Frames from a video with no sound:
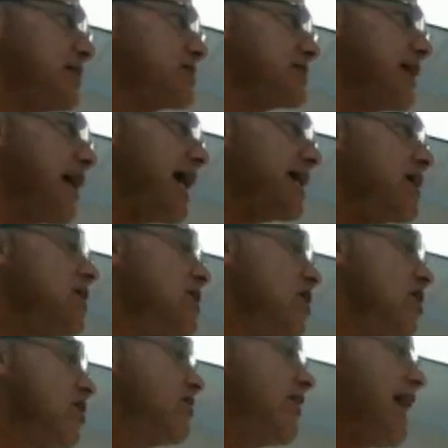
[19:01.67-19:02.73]
is dead,
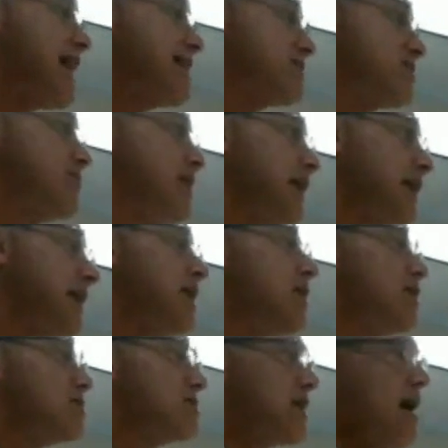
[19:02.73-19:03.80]
that to me
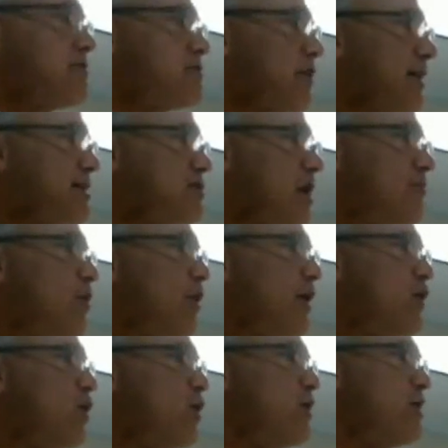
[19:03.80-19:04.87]
sounds like someone
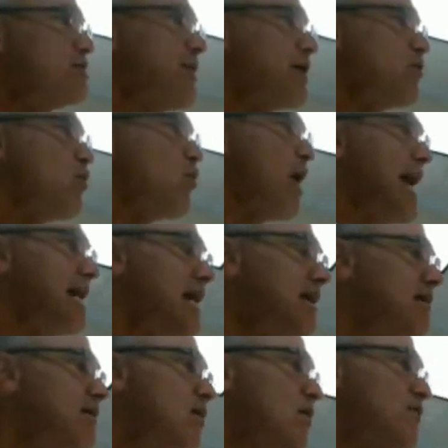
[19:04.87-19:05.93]
who has been
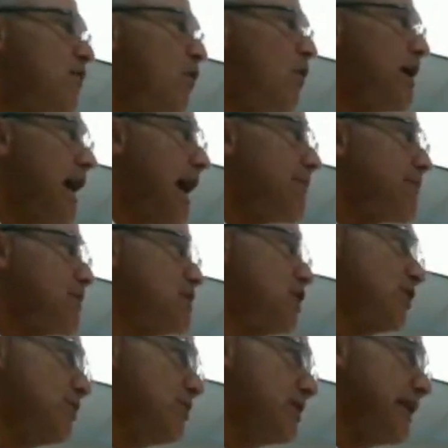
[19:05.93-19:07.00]
waiting for an
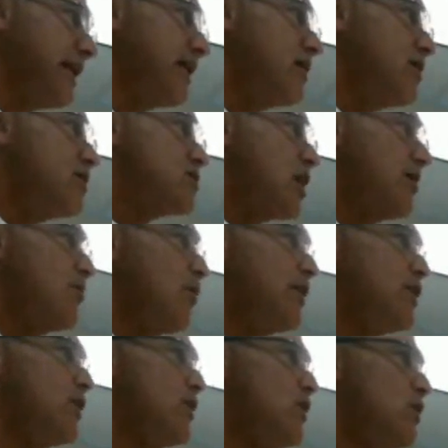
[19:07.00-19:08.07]
opportunity,
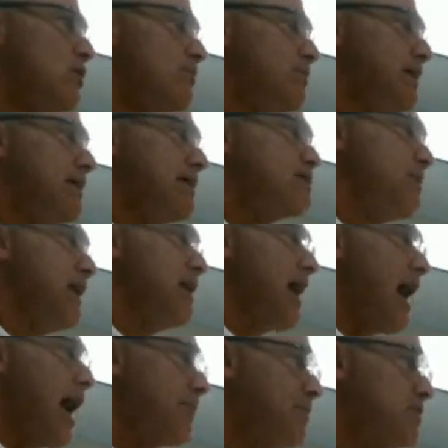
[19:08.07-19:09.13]
someone who is being
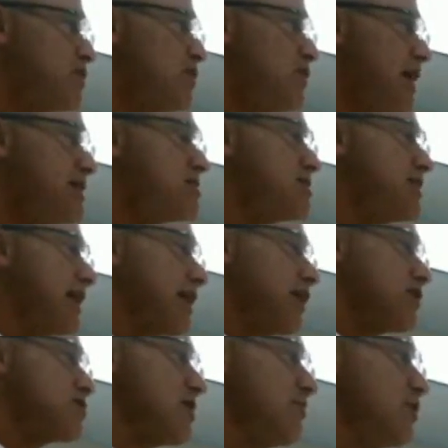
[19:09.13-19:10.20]
opportunistic
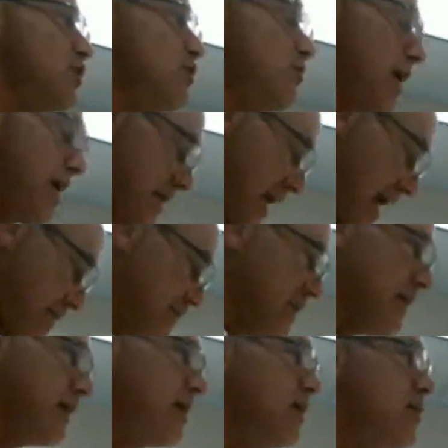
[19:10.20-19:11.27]
here, someone who might not
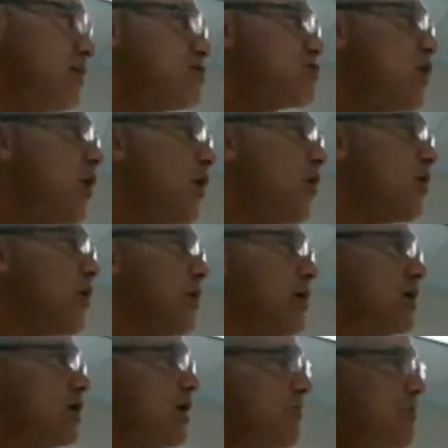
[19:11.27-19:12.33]
be so
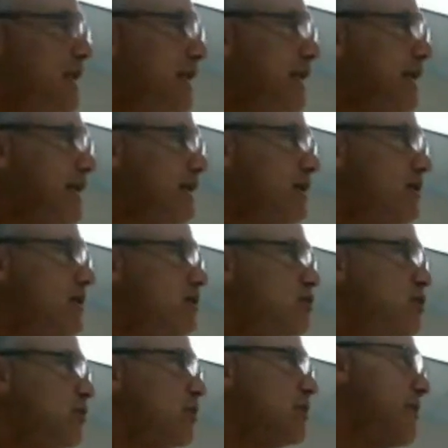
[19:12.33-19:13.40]
committed
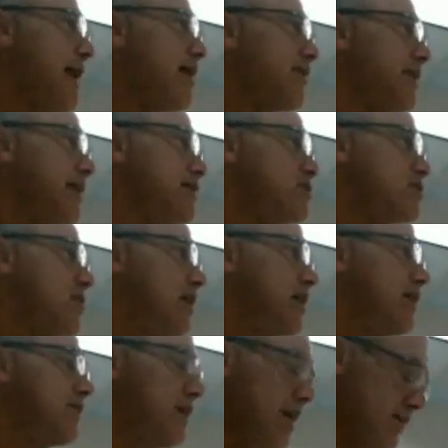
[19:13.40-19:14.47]
to her marriage,
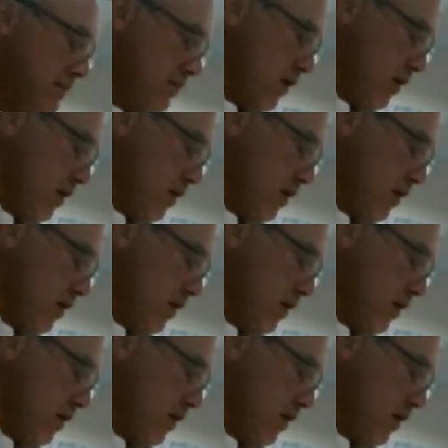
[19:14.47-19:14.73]
even